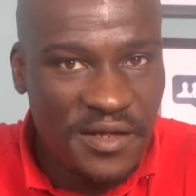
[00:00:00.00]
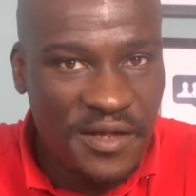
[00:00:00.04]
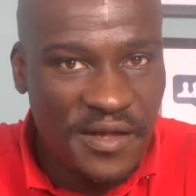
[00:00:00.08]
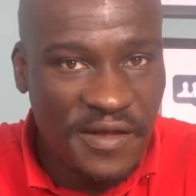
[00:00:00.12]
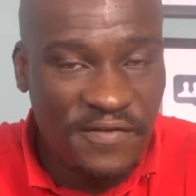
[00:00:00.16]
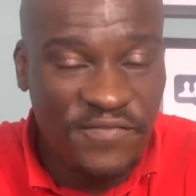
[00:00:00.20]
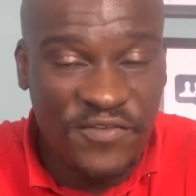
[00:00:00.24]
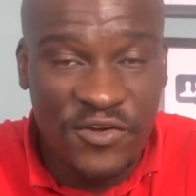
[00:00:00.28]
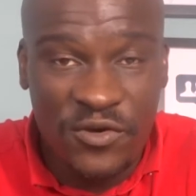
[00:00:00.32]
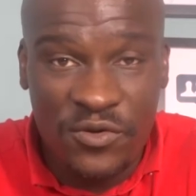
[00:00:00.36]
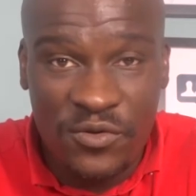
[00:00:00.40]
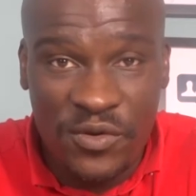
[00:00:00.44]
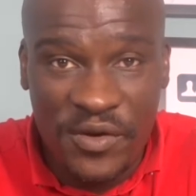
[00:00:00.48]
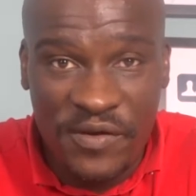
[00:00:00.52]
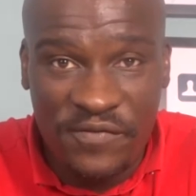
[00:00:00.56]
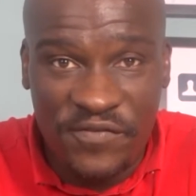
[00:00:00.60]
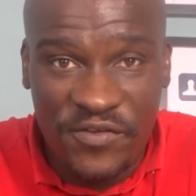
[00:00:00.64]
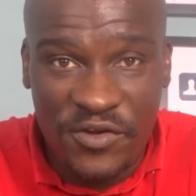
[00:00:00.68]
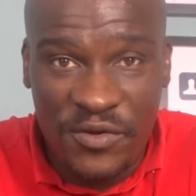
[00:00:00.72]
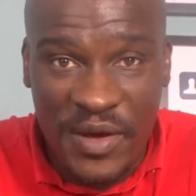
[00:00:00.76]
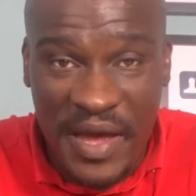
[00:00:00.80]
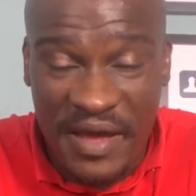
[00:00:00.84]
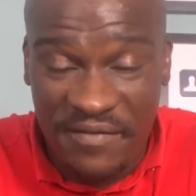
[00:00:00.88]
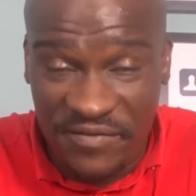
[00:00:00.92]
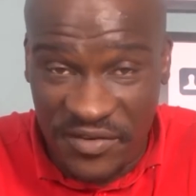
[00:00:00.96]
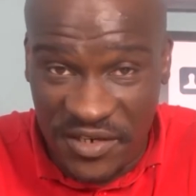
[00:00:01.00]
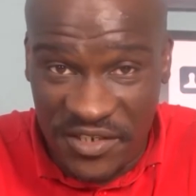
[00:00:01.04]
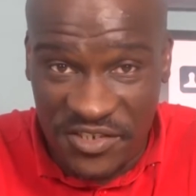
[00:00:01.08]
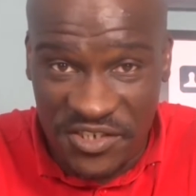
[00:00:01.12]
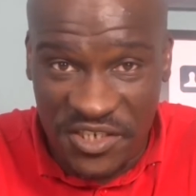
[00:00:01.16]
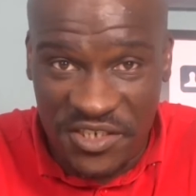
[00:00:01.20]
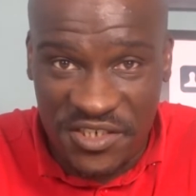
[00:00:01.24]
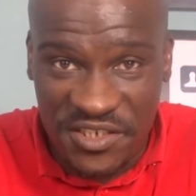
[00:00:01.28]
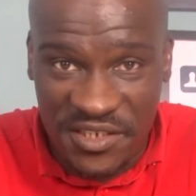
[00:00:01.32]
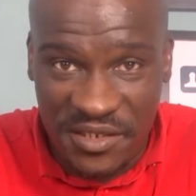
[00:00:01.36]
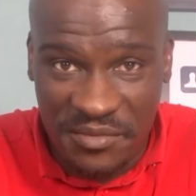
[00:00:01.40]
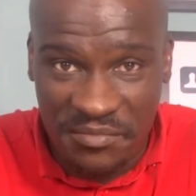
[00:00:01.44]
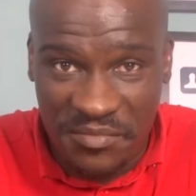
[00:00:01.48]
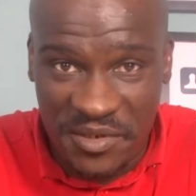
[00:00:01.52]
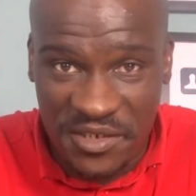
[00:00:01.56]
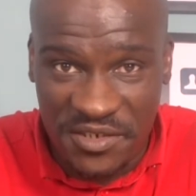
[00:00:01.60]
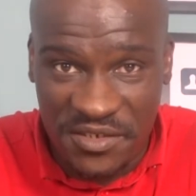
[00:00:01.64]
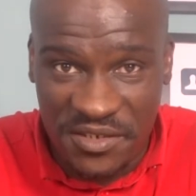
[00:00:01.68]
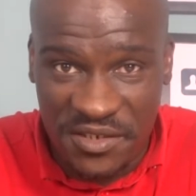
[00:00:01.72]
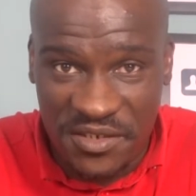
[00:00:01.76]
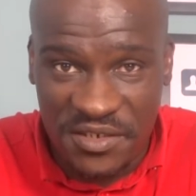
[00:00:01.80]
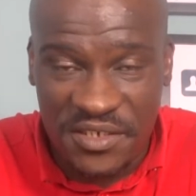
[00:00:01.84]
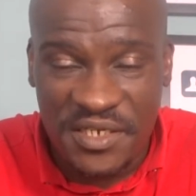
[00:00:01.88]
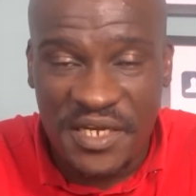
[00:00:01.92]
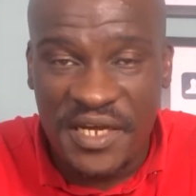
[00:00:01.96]
if you have an existing
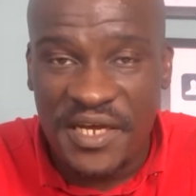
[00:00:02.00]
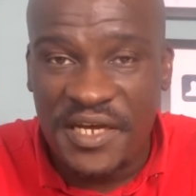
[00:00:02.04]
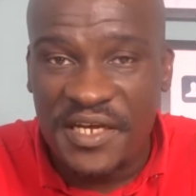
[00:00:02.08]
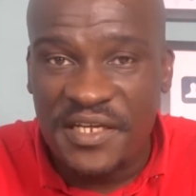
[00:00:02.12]
business,